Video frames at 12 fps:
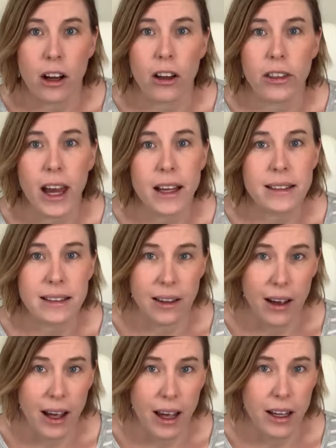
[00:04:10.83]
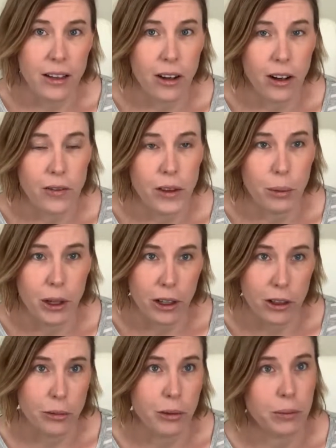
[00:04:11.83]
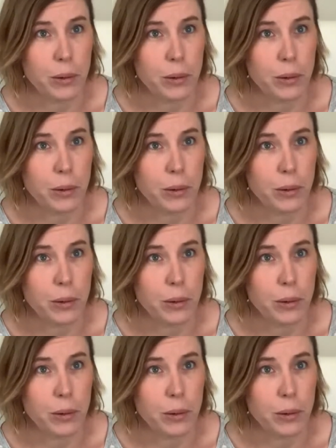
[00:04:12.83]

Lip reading: on that side of the world.